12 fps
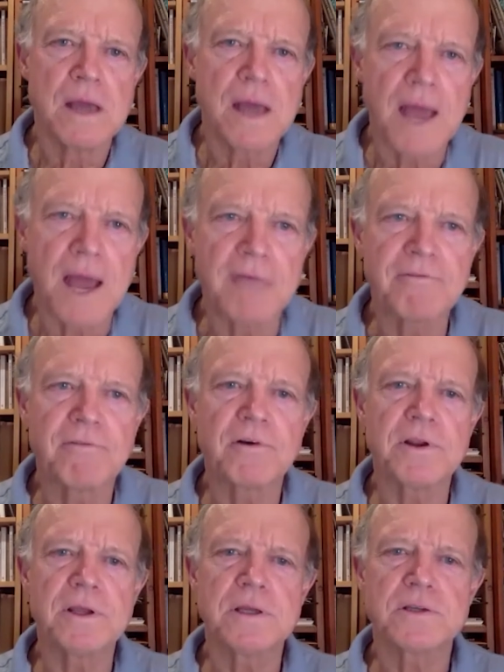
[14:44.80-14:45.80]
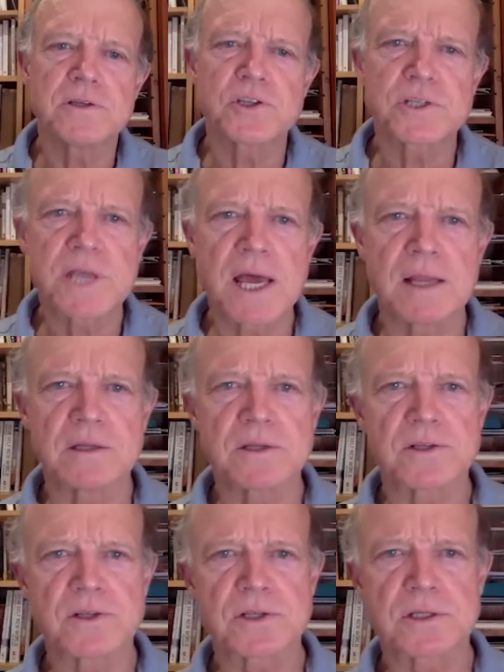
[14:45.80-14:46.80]
Every
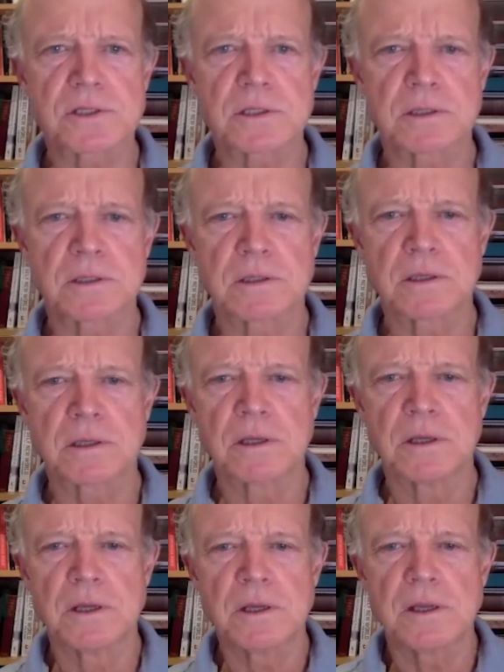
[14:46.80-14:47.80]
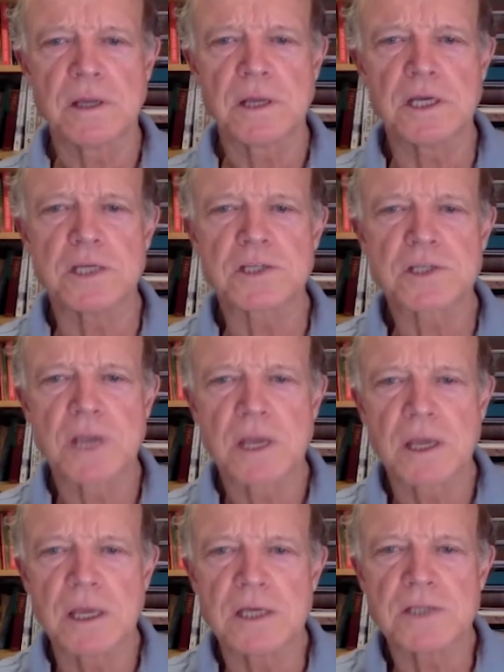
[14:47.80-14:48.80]
sense is
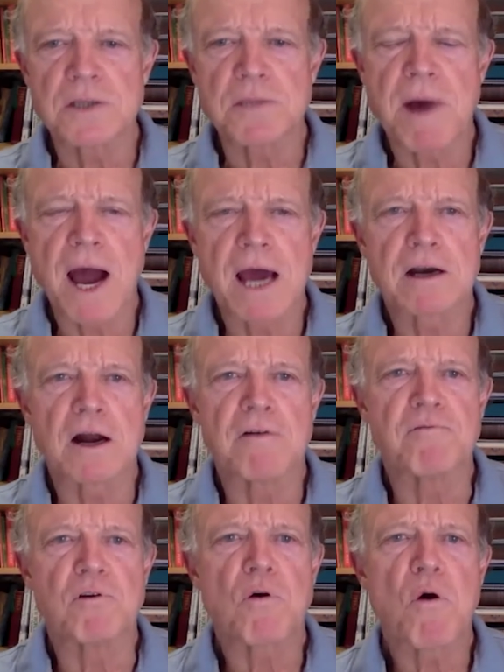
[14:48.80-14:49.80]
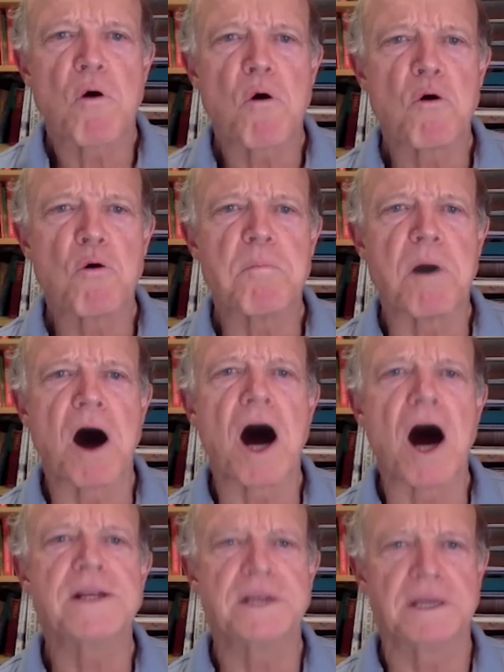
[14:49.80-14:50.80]
a matter of the whole
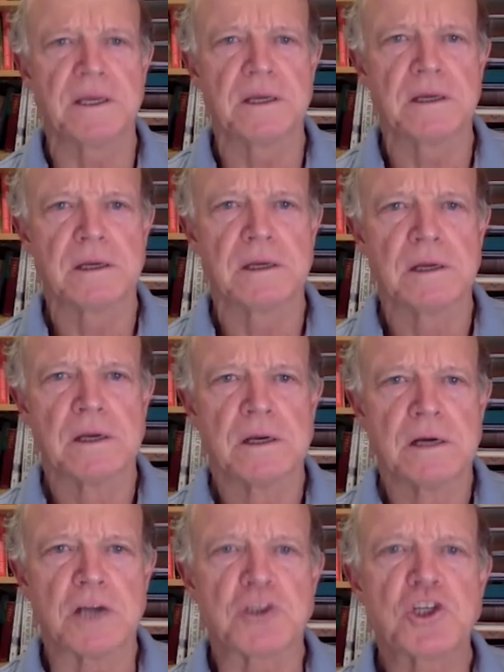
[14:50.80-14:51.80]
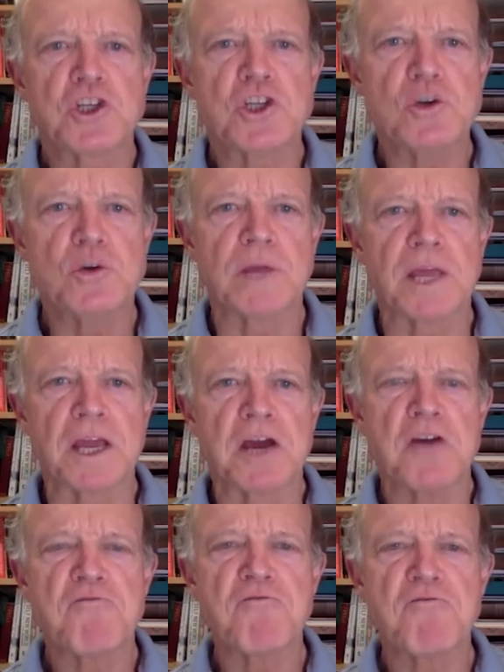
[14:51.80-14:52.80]
body attuning,
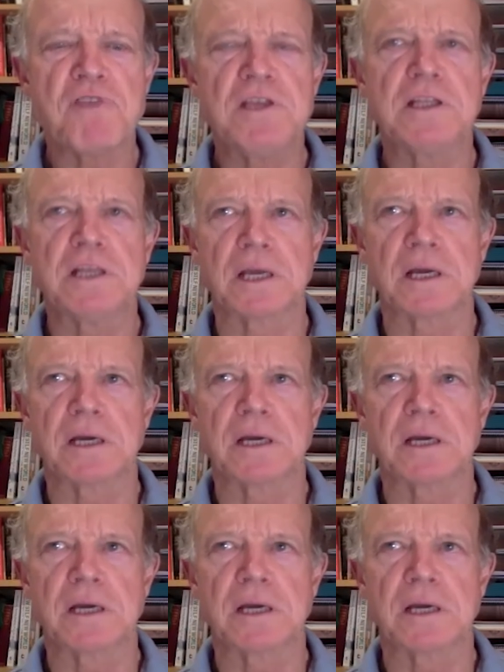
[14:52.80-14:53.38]
feeling